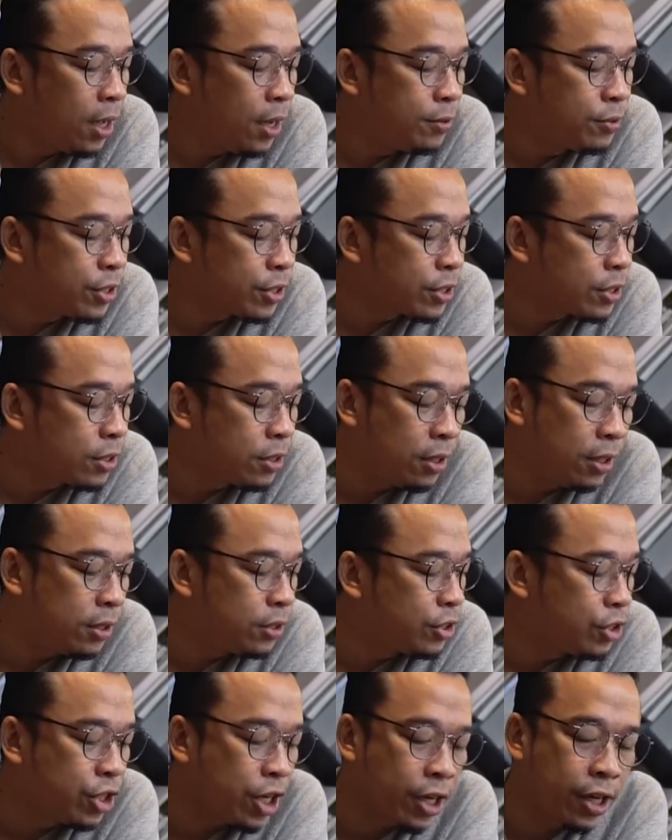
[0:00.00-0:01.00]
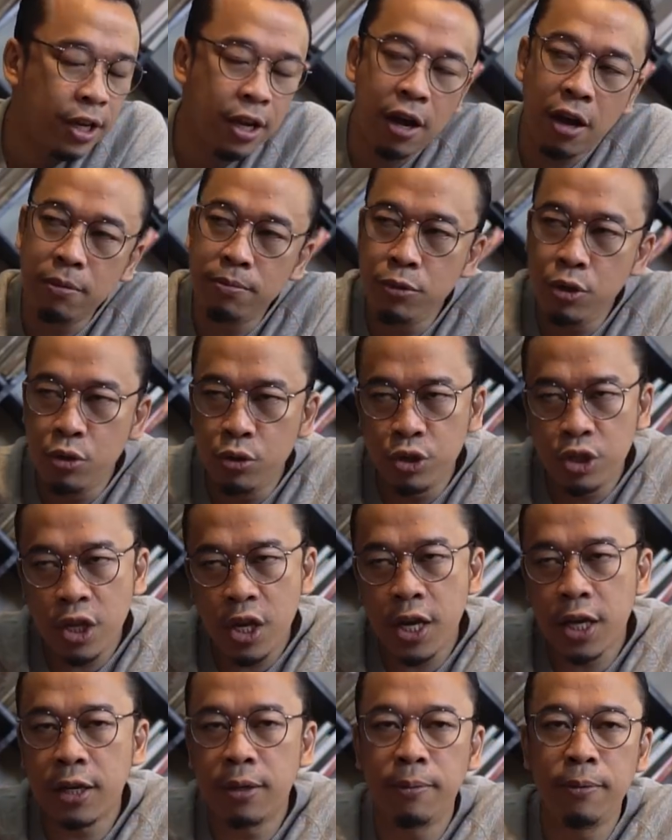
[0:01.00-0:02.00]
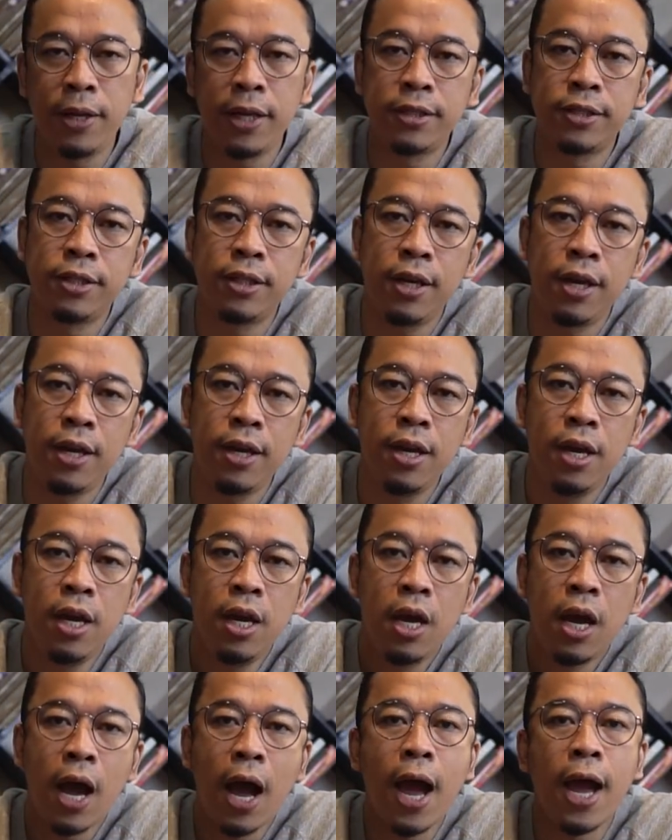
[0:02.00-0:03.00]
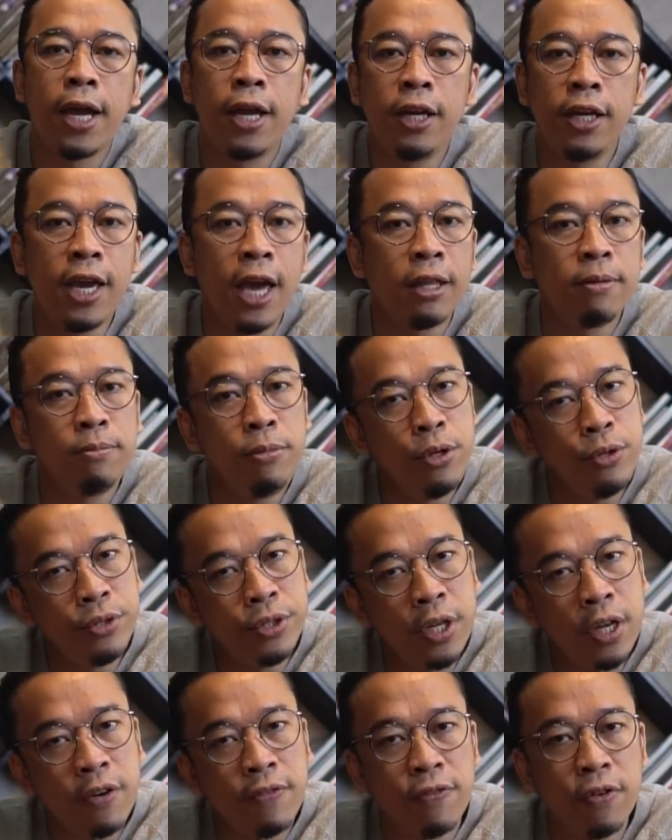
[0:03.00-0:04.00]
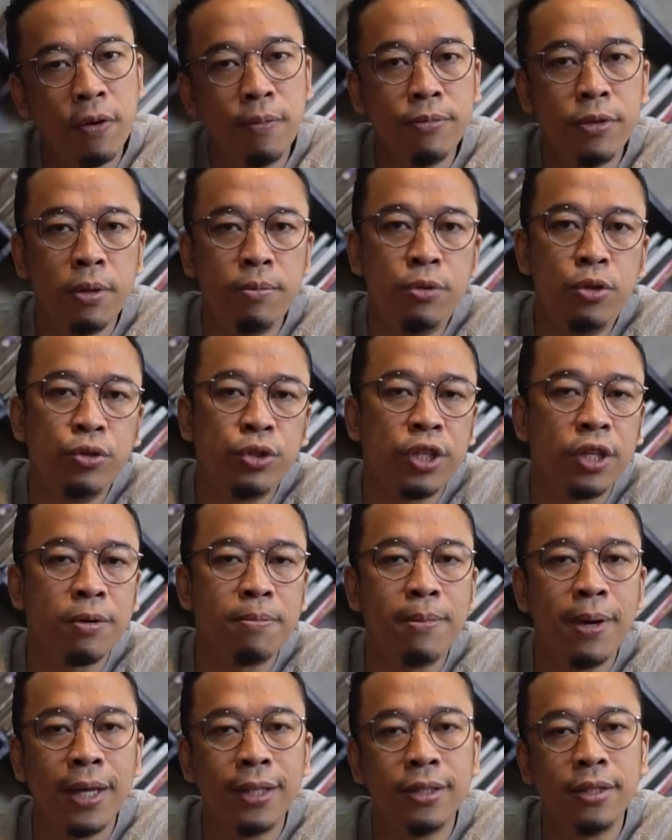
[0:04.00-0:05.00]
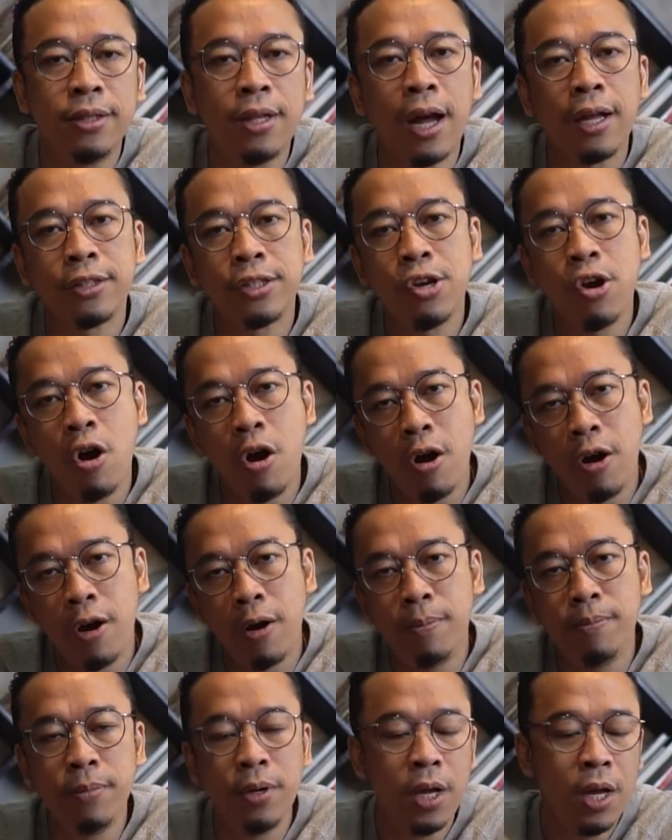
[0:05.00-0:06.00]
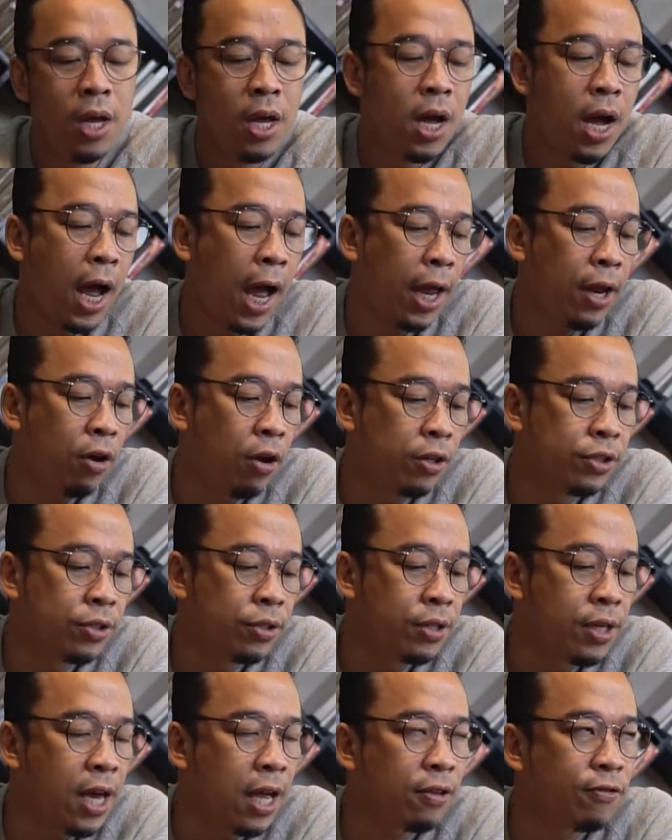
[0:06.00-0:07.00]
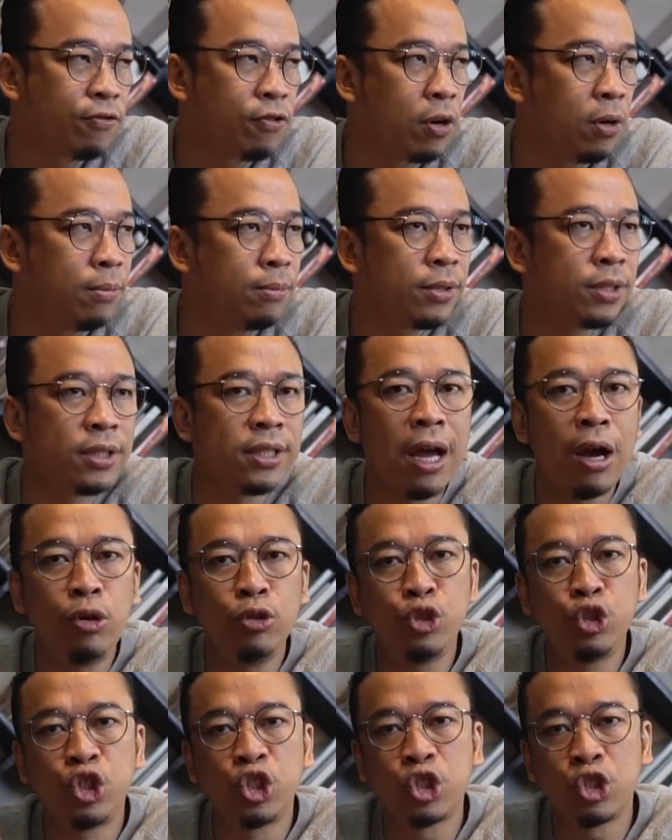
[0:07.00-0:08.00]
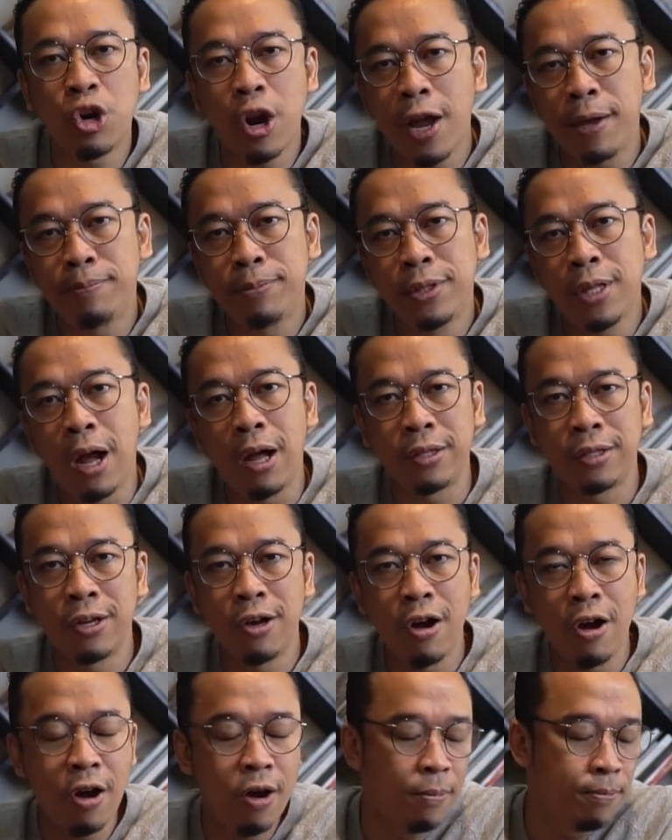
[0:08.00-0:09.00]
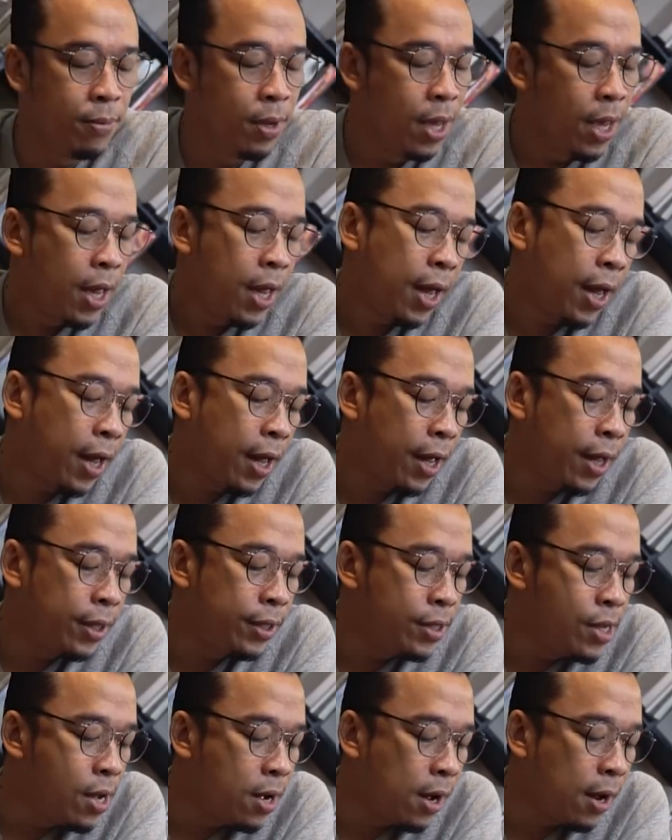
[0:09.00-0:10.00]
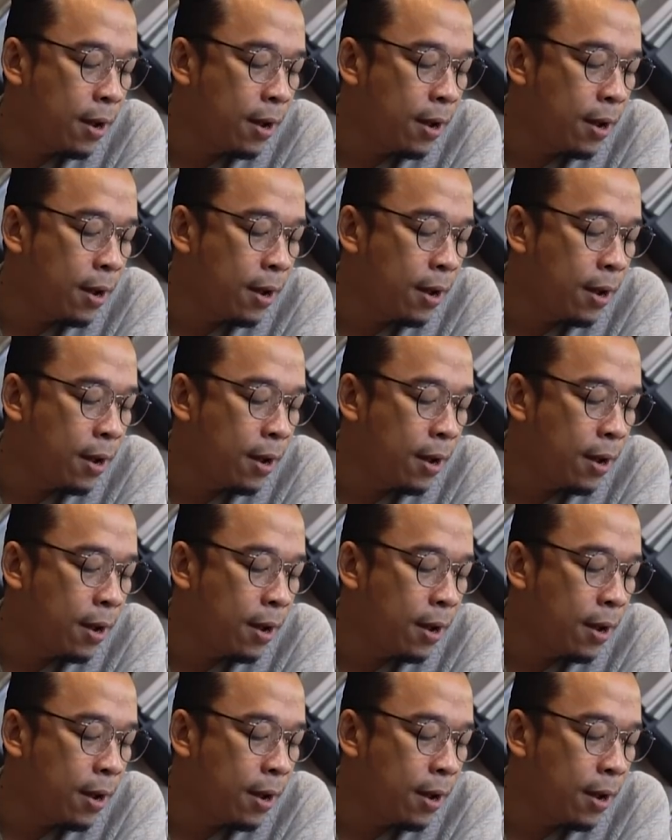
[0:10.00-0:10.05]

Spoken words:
and just checking out music. Let's say I get music from themusicbed.com. I also get from soundstripe.com, and